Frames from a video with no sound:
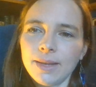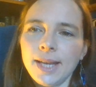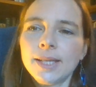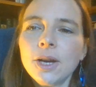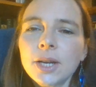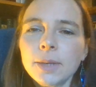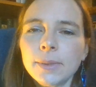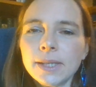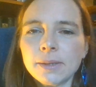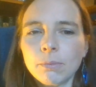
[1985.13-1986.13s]
His
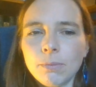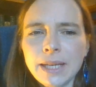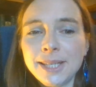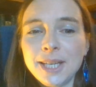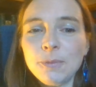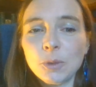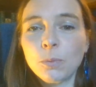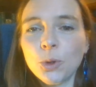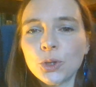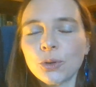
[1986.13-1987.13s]
arguments may seem to
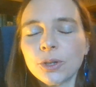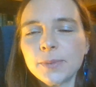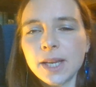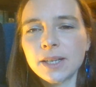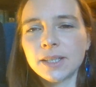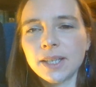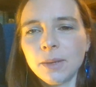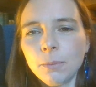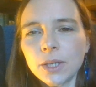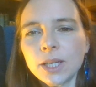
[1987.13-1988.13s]
border on
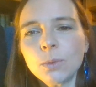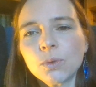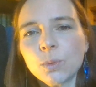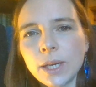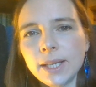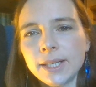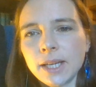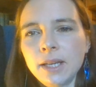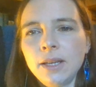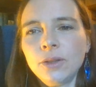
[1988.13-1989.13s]
absurdity, but he was really
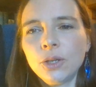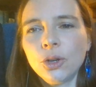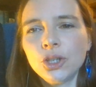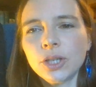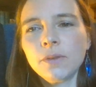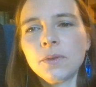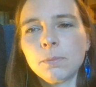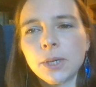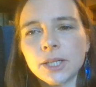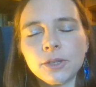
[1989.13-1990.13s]
taking the logic of the
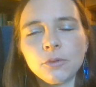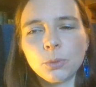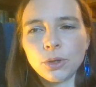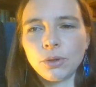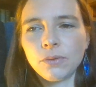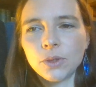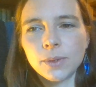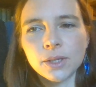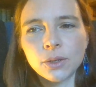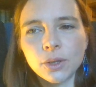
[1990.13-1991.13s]
burden of proof to
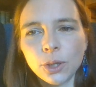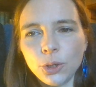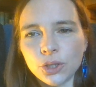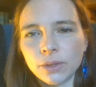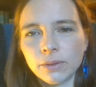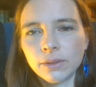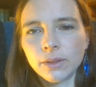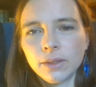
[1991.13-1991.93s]
its conclusion,